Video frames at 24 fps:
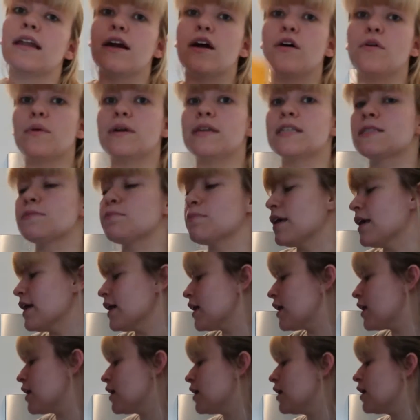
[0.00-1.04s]
I always
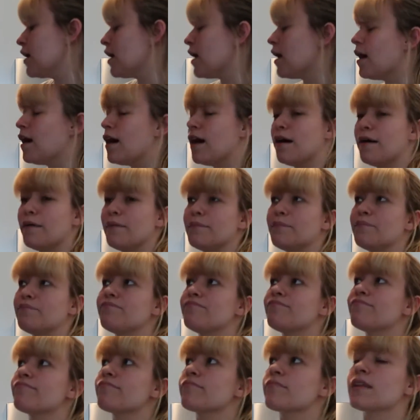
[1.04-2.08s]
make.
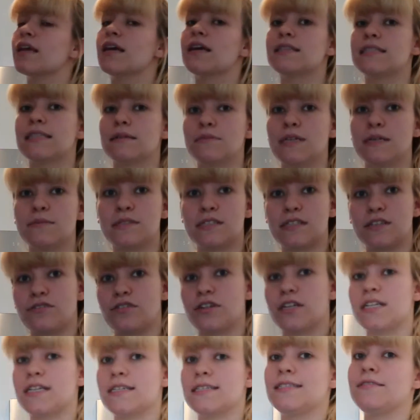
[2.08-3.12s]
Sometimes the
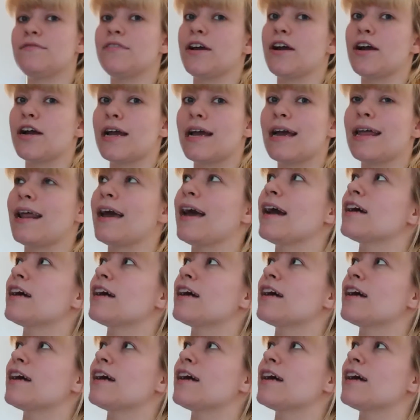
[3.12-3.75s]
ingredients vary and I